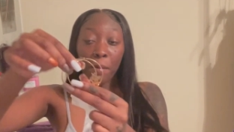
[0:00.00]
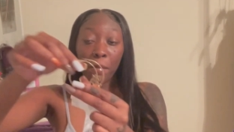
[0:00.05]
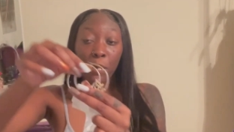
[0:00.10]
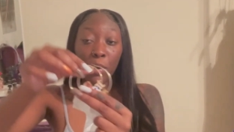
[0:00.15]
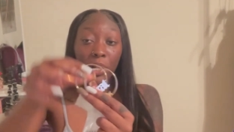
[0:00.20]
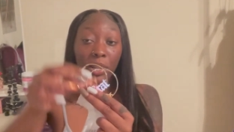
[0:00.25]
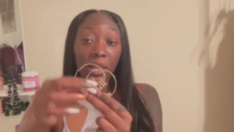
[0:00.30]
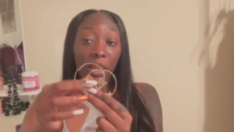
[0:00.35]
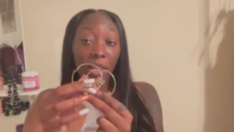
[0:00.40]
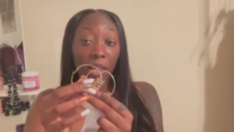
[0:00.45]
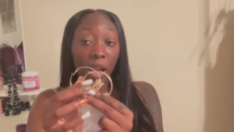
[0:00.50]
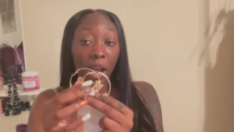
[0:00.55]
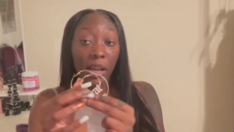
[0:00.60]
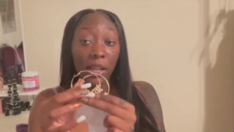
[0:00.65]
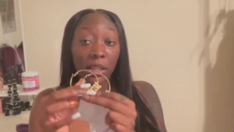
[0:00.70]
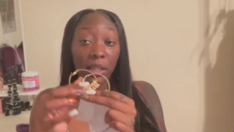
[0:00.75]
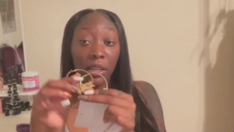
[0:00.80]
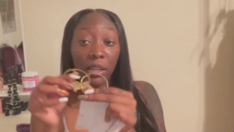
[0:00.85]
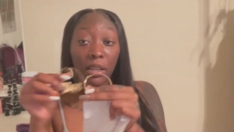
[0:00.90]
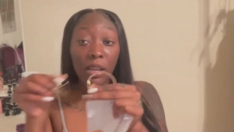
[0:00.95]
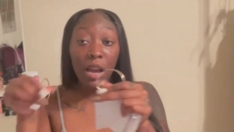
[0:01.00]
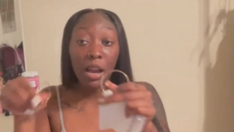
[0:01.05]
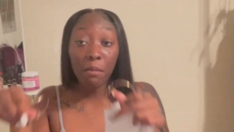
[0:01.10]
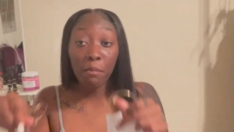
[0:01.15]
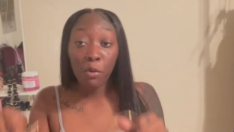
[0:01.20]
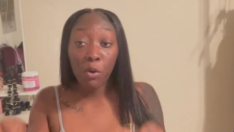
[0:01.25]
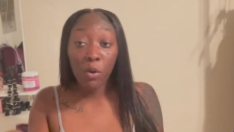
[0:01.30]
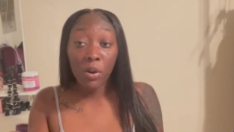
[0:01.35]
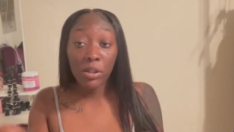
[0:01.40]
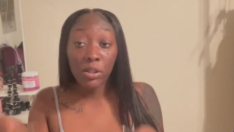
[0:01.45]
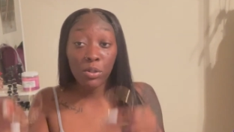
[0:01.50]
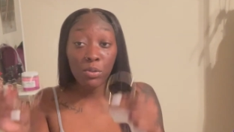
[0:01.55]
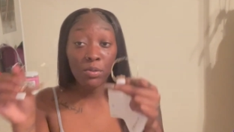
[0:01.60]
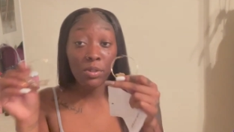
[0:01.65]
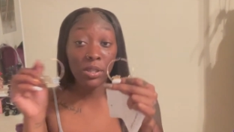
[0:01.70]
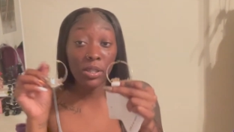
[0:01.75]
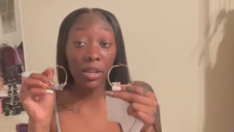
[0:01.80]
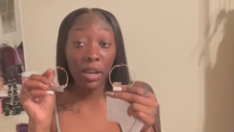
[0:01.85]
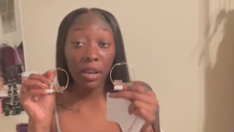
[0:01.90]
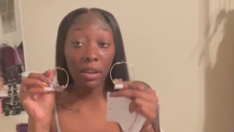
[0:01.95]
More than likely, I'm going
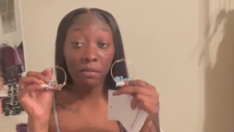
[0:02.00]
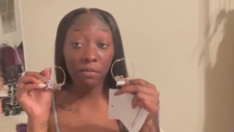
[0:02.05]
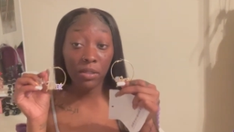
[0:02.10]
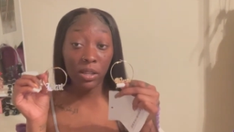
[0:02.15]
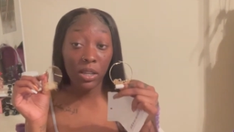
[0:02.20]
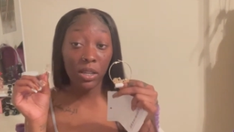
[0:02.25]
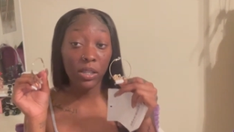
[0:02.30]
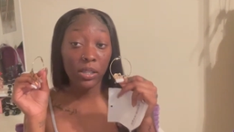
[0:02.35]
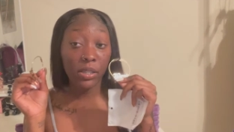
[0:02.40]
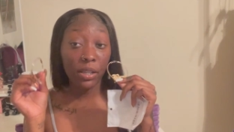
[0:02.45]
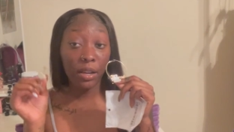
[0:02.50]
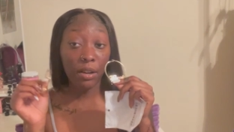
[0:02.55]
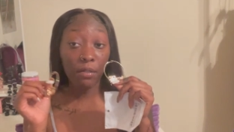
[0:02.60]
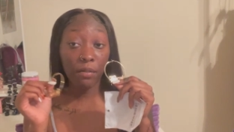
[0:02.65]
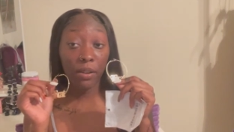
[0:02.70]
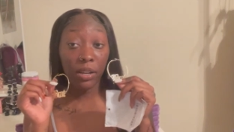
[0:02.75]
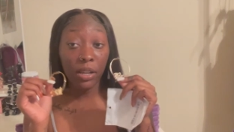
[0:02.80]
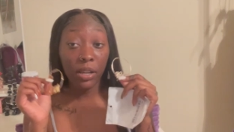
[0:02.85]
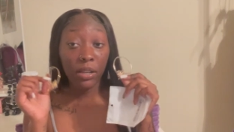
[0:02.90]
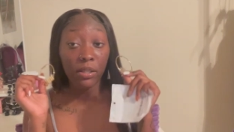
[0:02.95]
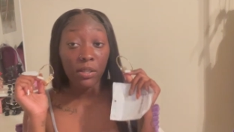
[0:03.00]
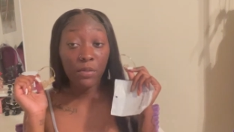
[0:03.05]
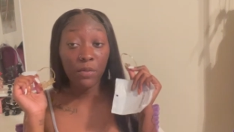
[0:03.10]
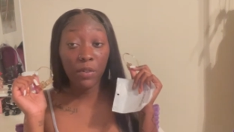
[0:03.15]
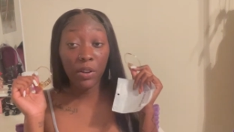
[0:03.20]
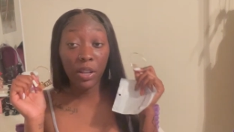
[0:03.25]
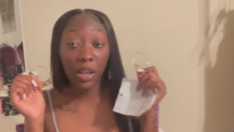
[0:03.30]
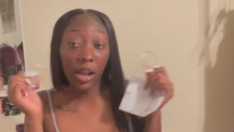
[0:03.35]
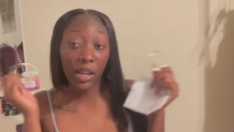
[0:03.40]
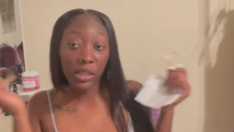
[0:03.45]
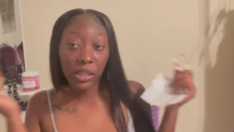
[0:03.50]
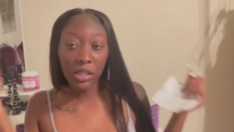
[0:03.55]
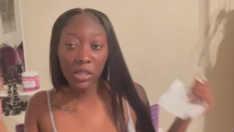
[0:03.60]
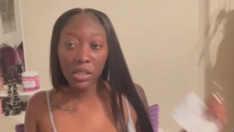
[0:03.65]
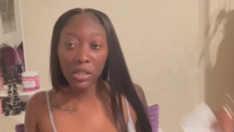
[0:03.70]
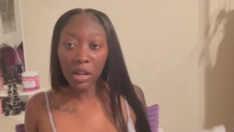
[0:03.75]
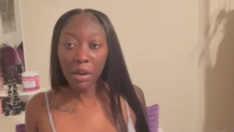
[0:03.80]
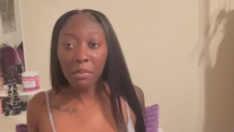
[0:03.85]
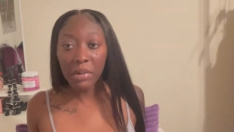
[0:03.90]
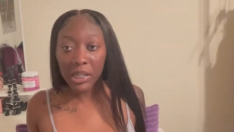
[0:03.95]
to save these earrings for like the
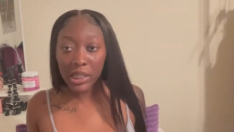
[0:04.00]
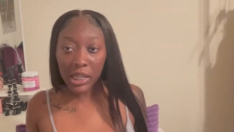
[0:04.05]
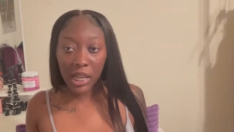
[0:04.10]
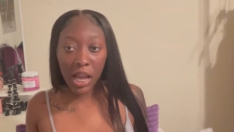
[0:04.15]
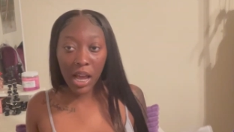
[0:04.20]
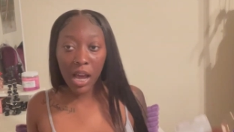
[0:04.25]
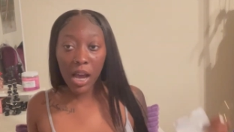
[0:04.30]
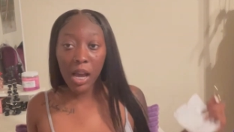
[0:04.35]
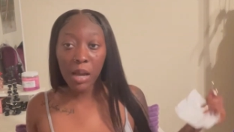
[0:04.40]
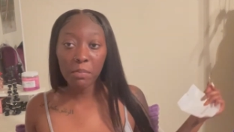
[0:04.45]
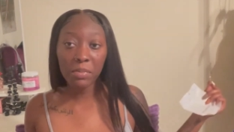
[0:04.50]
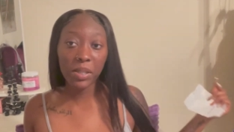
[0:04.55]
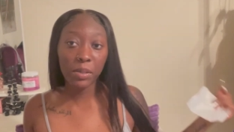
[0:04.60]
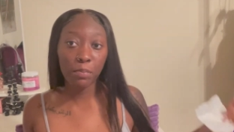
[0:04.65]
summertime,